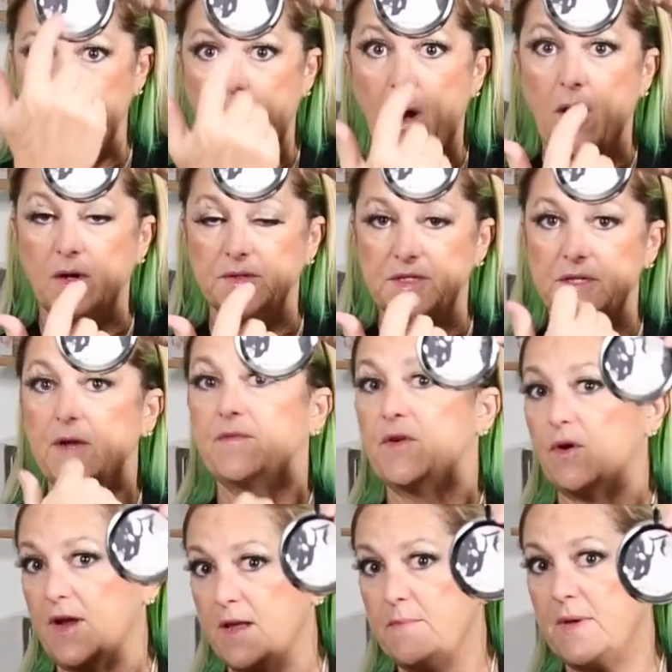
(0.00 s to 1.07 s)
parts of
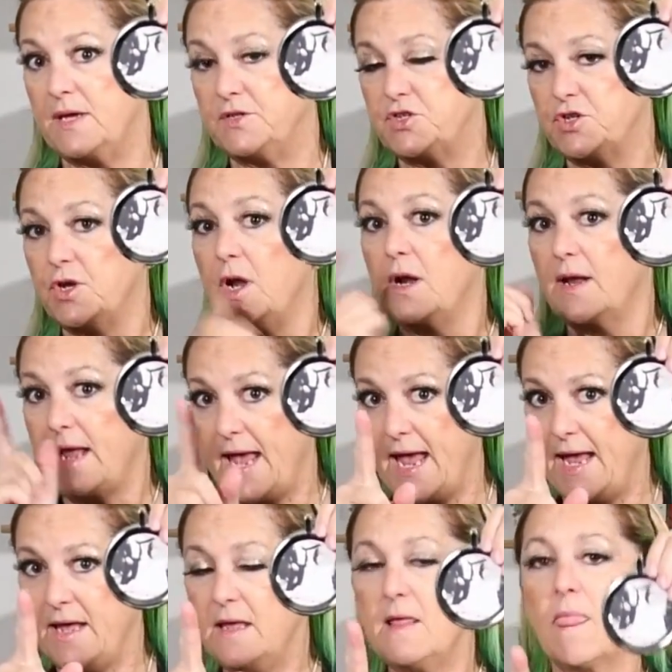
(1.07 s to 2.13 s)
your image,
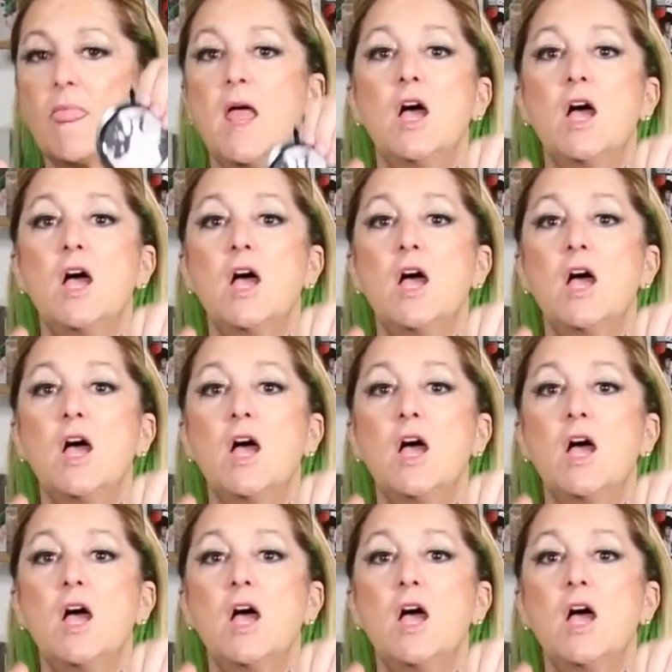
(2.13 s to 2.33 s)
okay?